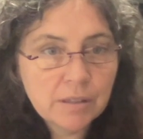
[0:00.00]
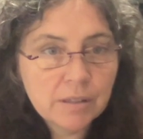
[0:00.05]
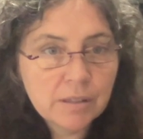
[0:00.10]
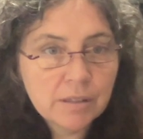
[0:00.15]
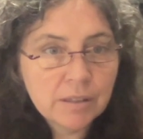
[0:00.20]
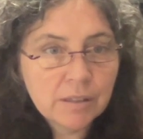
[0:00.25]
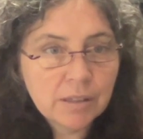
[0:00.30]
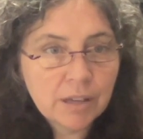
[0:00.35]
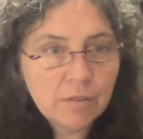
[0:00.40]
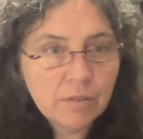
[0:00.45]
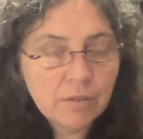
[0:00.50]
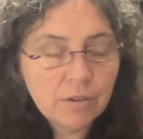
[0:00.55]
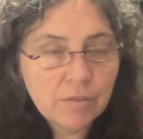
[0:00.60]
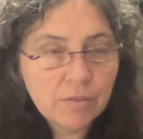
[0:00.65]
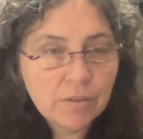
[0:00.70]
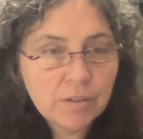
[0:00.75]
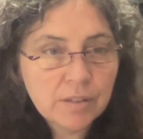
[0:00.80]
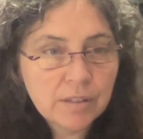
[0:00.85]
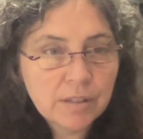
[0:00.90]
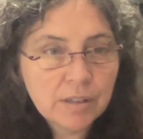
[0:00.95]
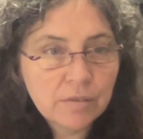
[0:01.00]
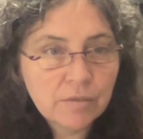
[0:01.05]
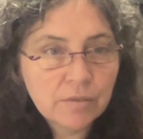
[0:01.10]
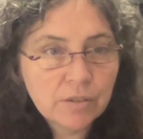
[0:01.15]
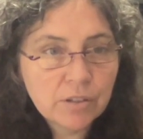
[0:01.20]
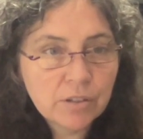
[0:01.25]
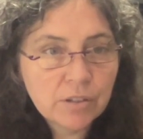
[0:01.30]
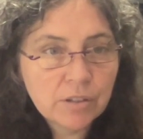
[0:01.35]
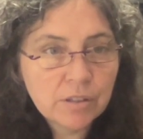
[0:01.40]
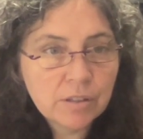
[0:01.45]
is a cover for
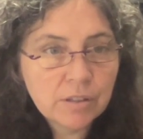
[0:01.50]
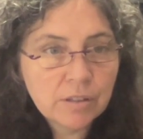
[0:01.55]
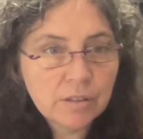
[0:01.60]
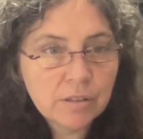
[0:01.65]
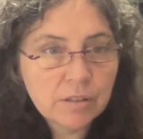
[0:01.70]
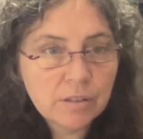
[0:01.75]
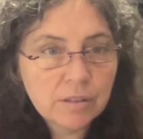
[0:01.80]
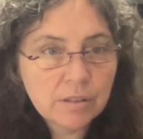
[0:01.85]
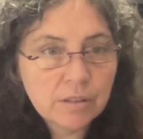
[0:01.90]
selfishness.